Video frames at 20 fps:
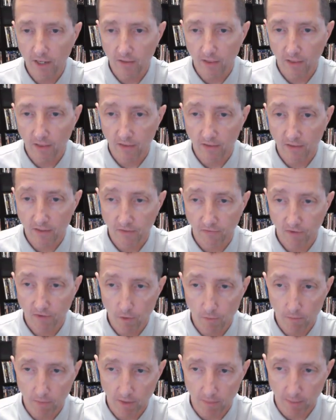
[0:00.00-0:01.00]
of this
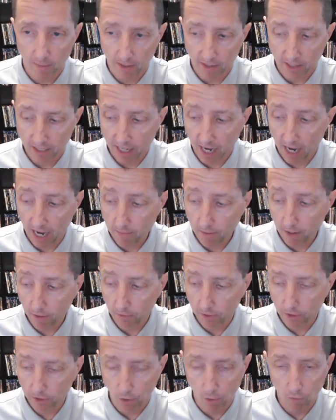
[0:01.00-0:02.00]
film, but by the time it
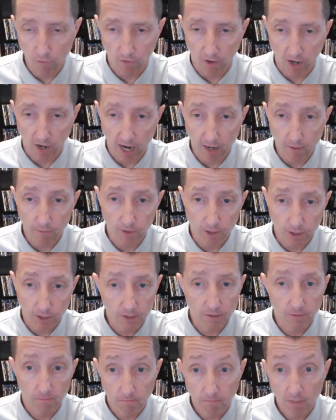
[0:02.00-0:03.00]
was over, I
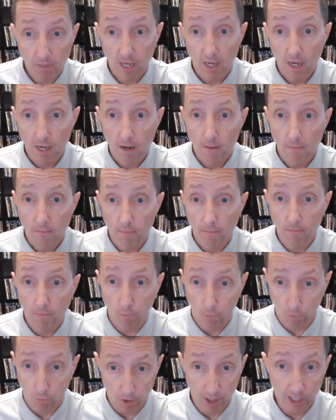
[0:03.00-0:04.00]
was
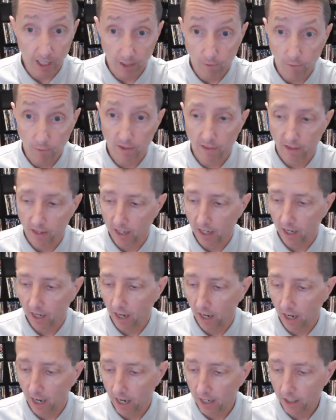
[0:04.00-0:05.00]
really with it.
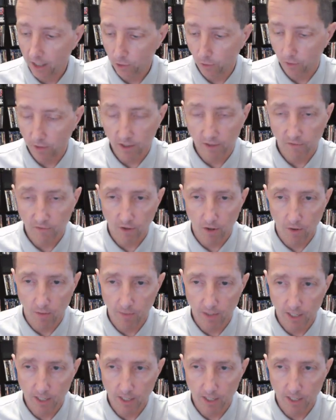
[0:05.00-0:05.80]
I enjoy this film.